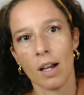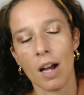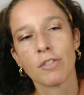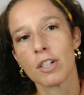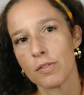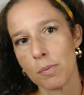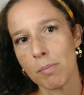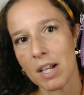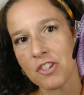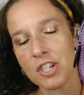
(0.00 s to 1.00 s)
I've got the
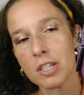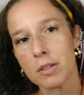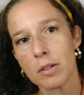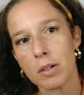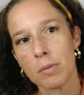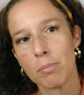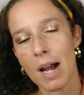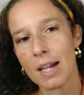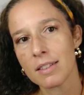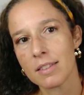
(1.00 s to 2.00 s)
matching
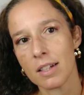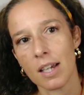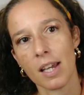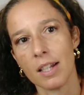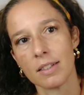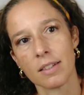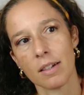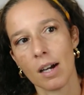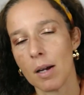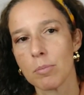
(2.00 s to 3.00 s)
bags, and
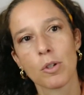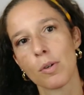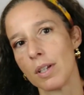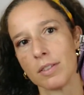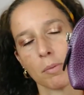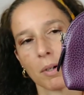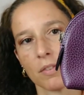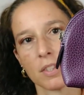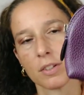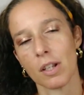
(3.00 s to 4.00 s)
I'm crazy about
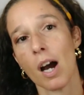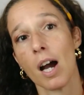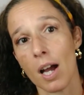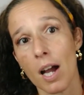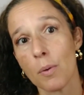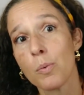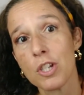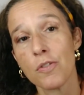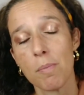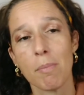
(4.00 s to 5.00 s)
this color. I
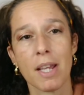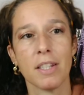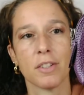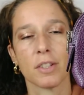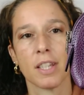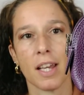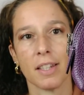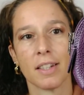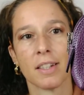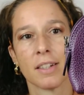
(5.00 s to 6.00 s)
wish they made it
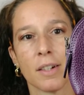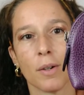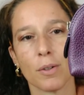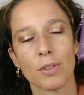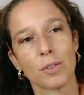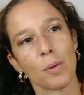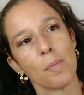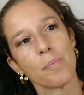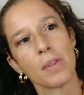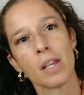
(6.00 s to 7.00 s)
again
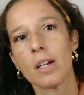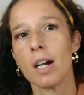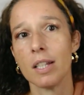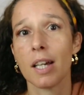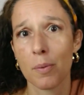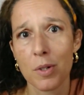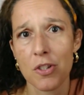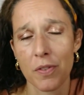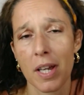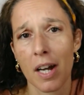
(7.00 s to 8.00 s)
also, and I
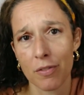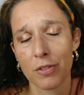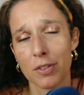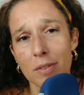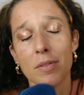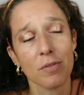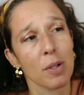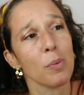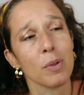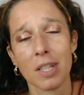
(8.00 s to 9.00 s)
wish they
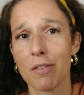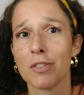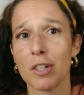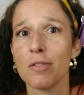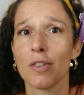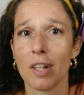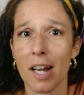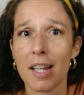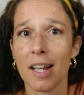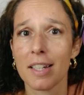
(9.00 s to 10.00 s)
would have done the
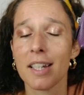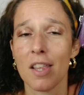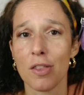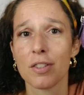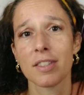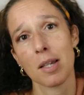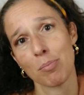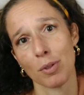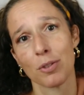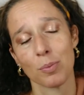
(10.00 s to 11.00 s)
lilac and the
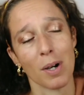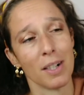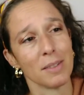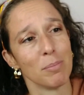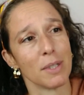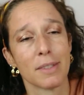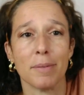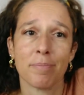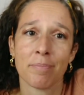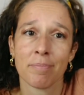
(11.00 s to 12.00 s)
cypress one, but
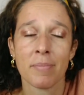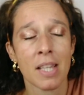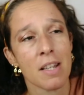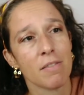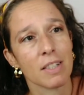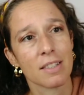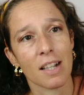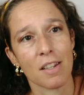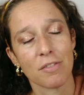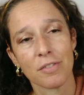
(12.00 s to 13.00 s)
that's
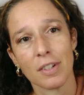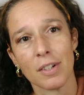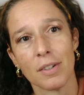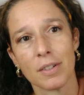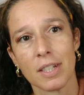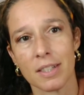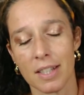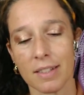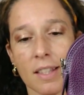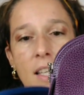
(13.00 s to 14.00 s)
life. Look at
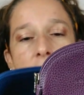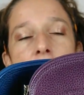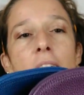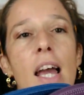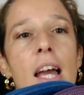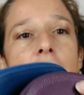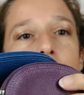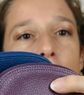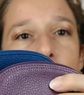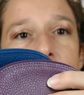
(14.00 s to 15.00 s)
it. And
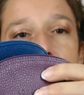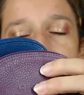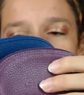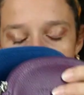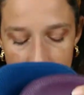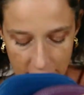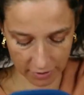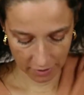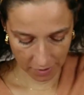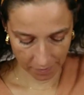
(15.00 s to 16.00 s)
the
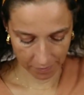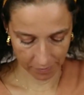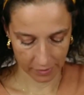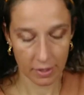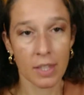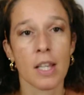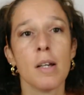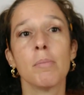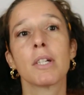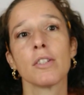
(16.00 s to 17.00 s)
difference,
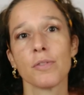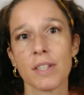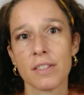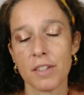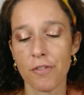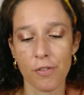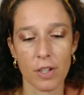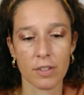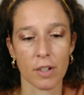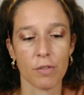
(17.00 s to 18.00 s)
because there's
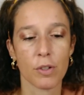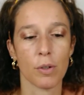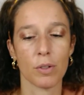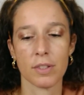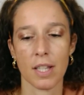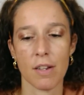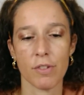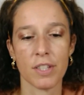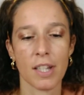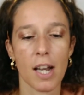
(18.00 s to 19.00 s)
difference of course
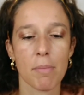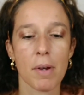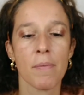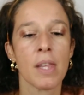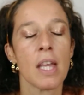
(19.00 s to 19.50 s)
every time,